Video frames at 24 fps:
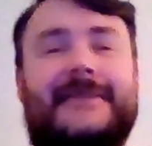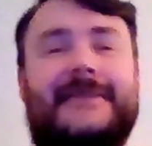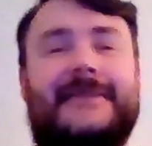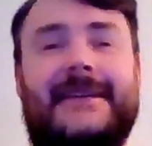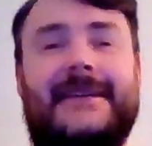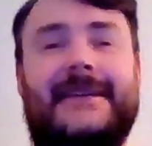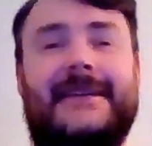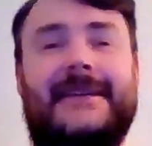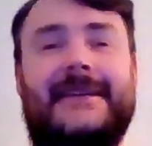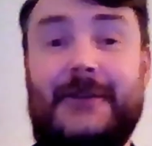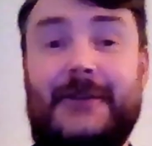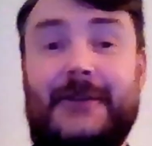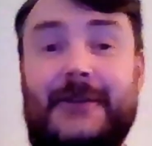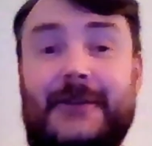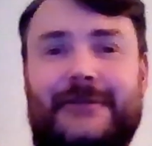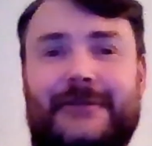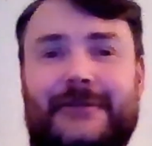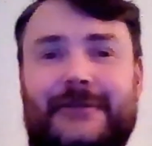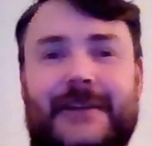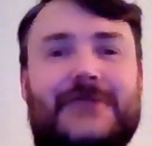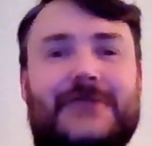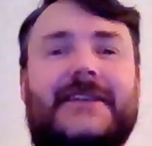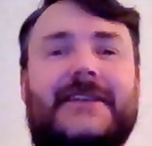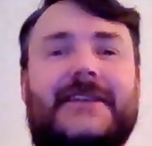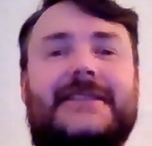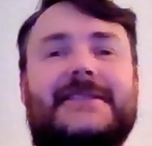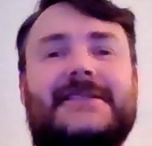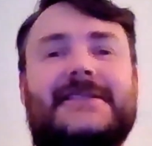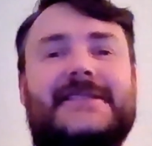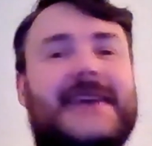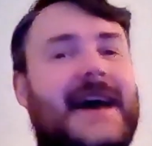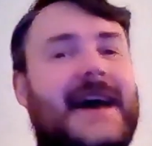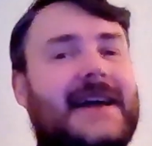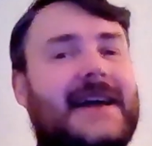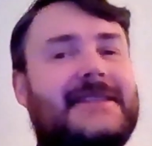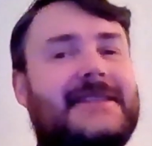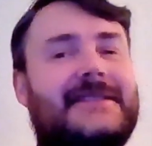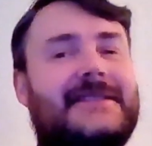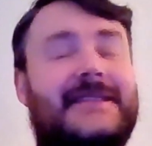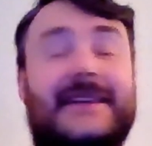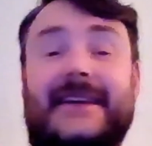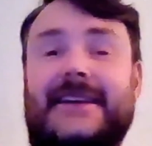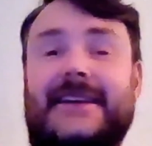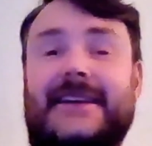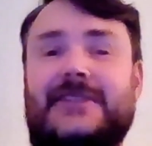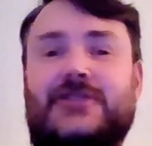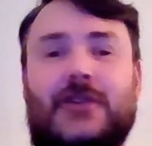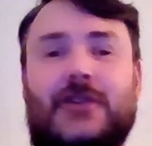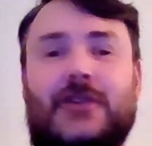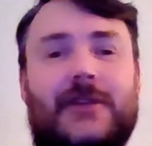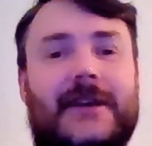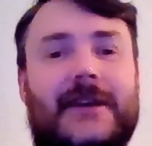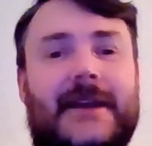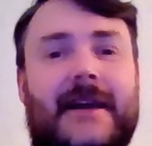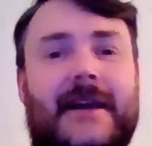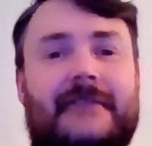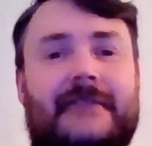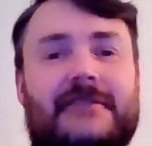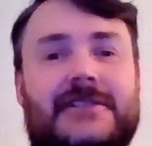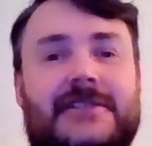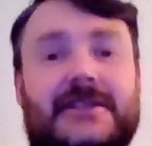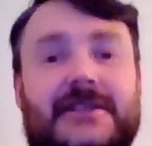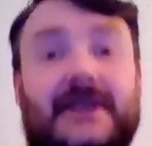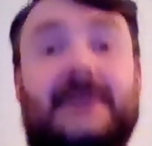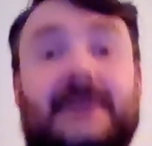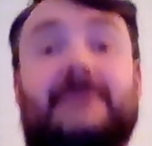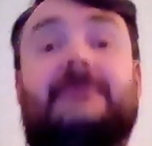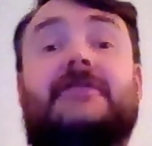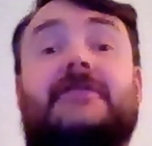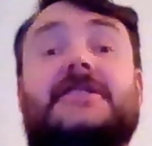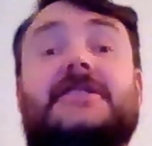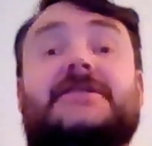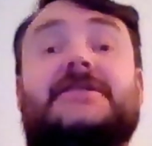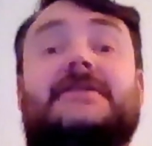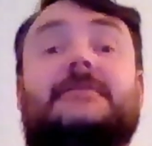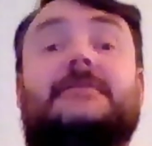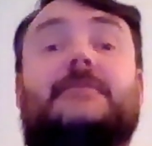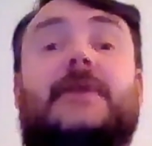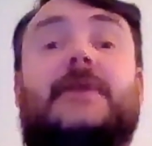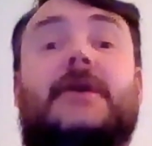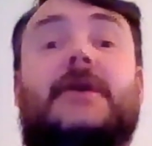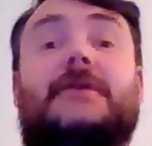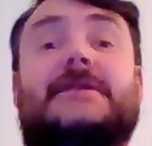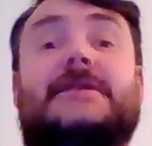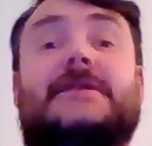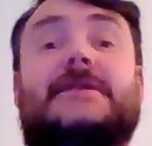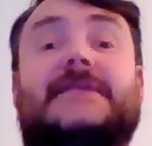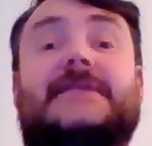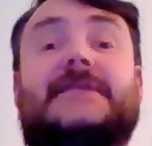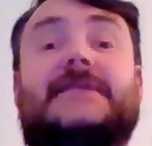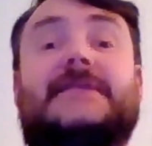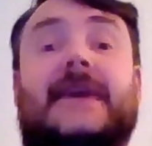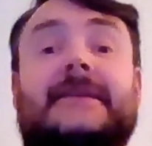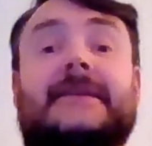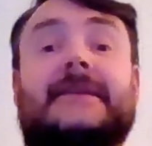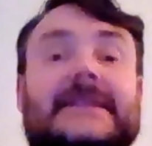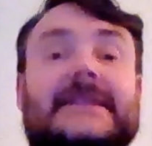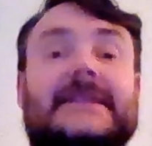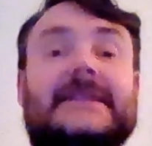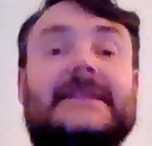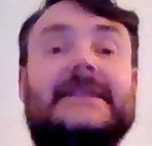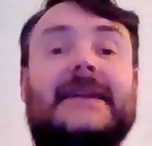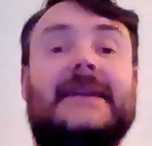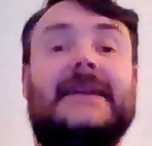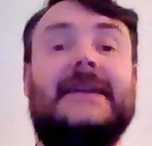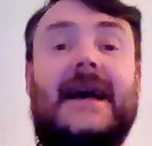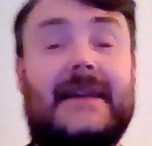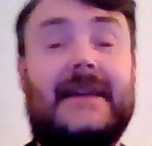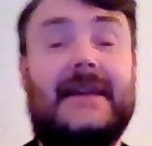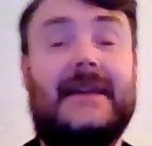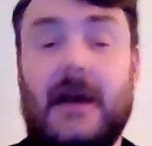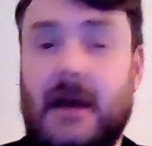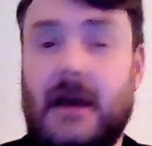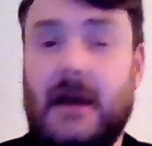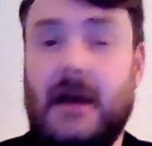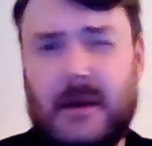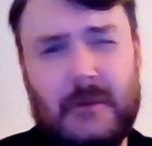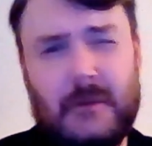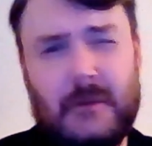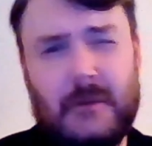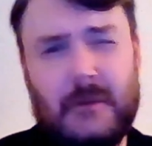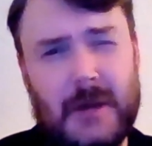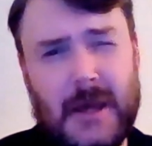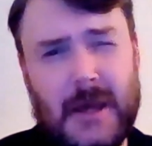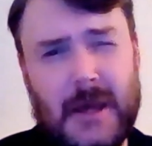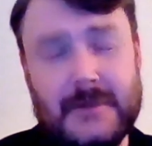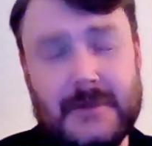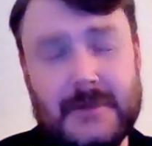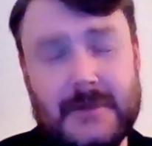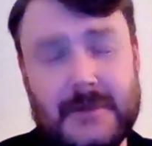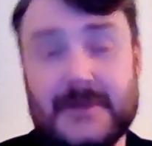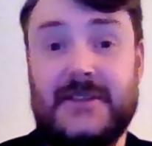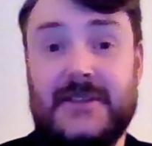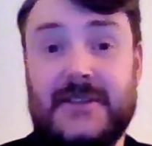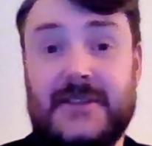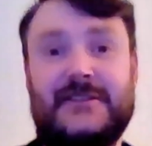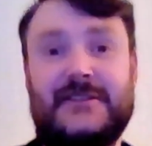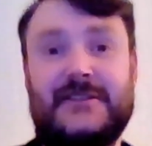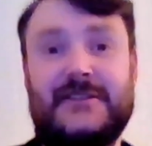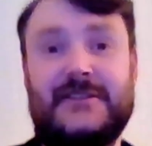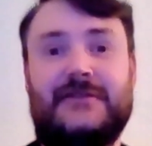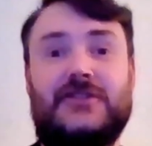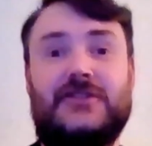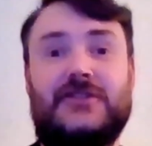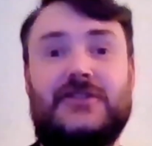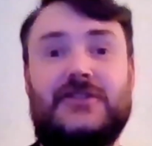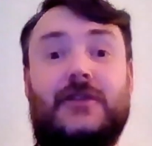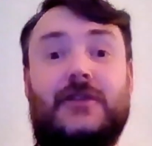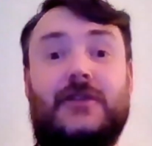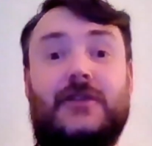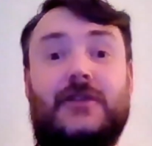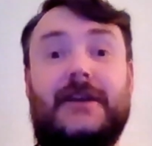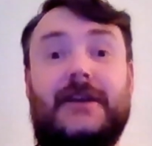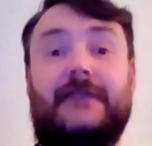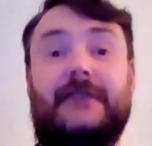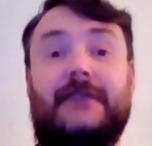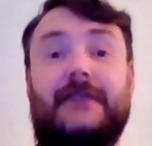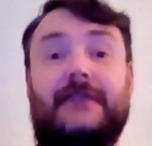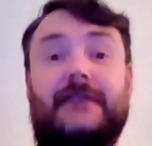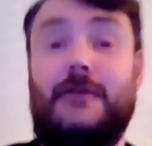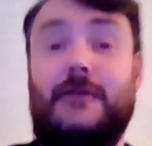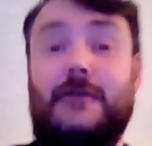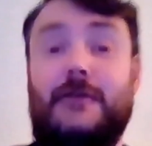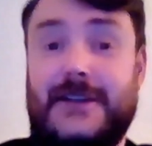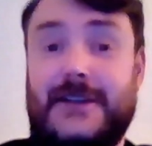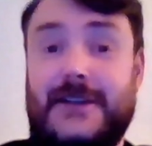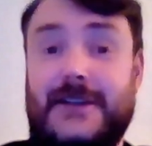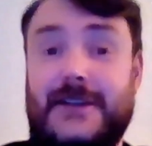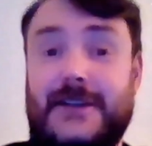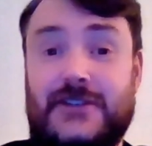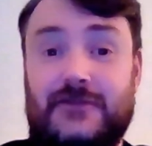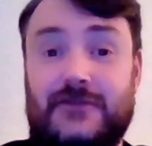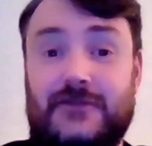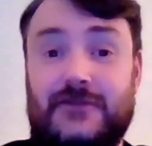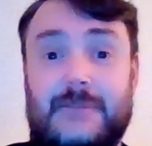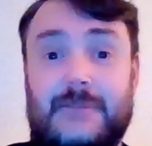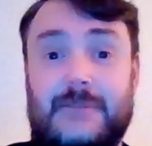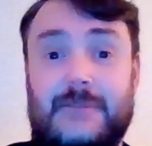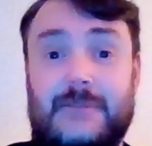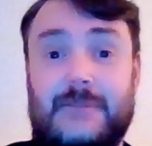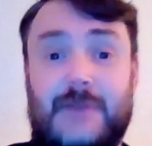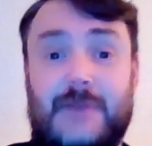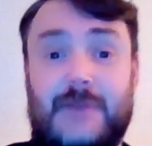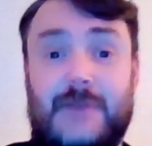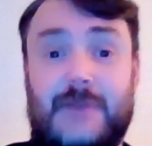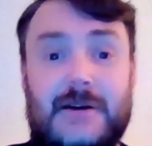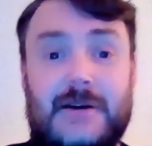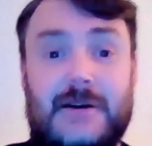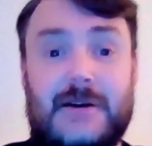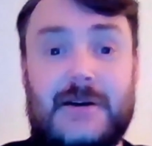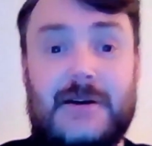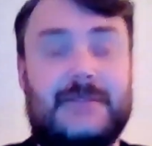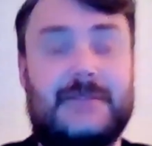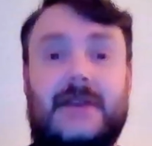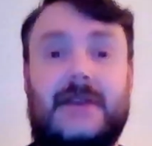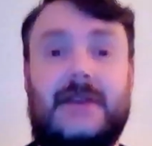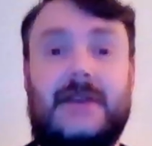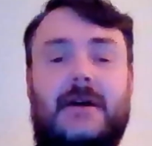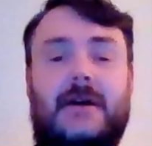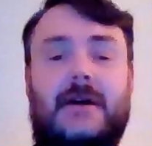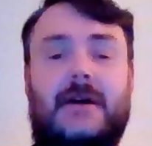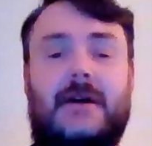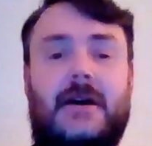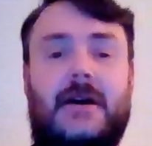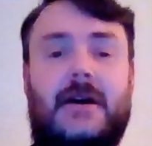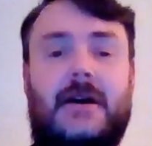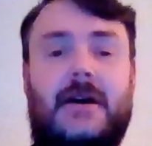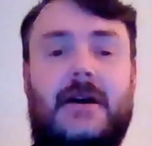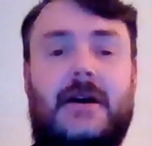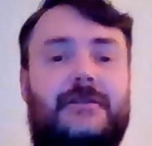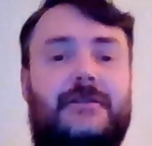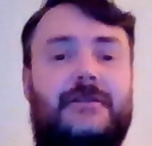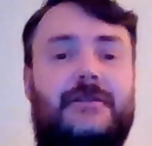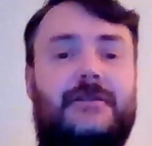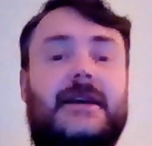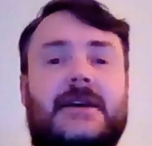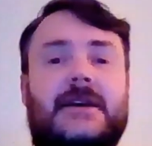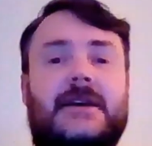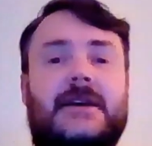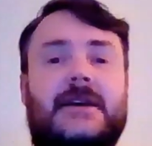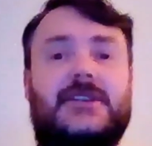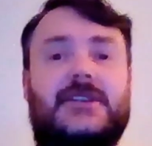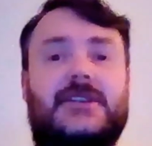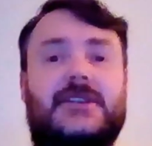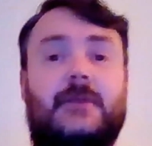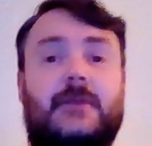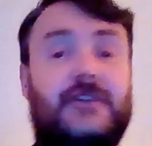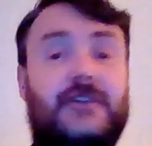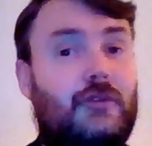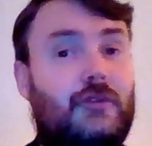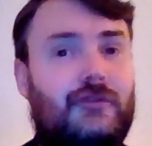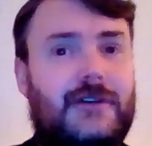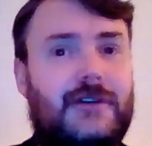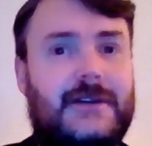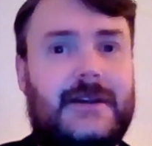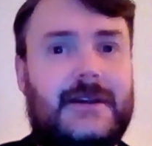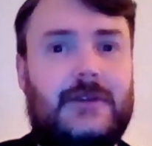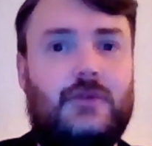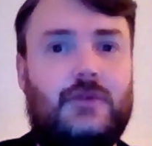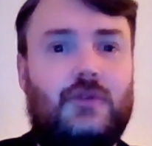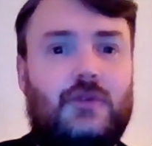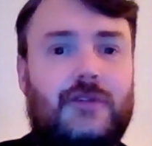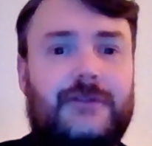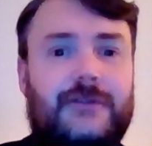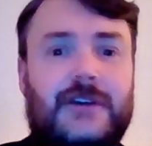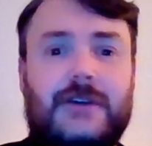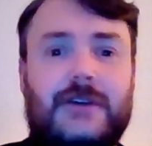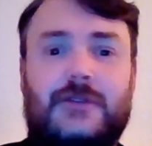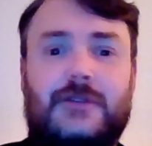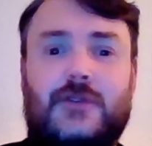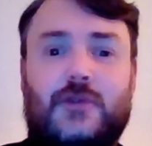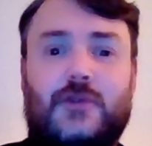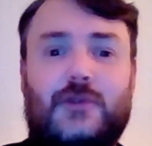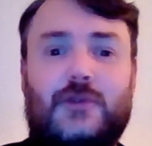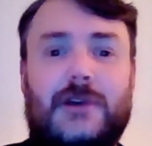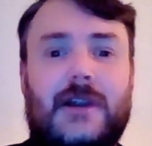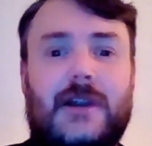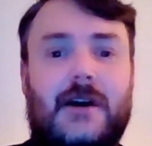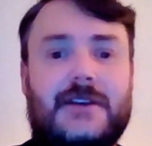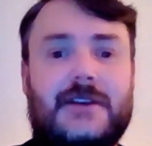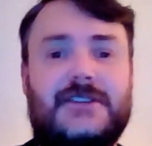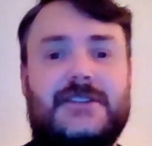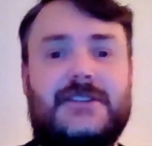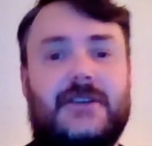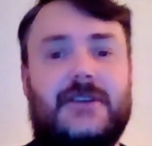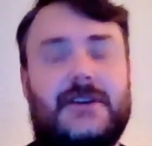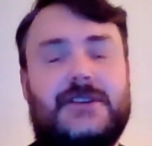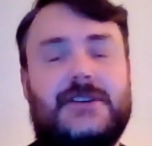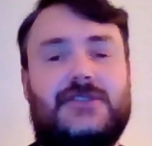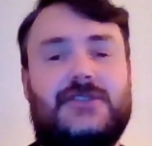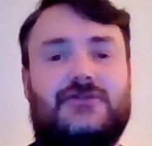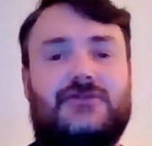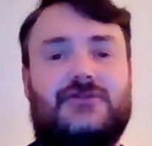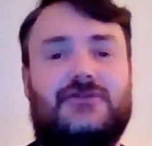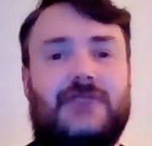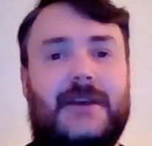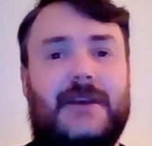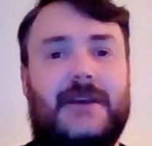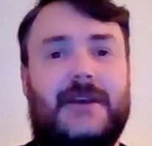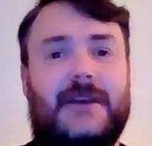Hello, fellow drinkers at the Jolly Heretic, resident poet here, and a hello again to those of us joining from History Debunked. Now, hopefully some of you, or indeed all of you, caught last night's stream,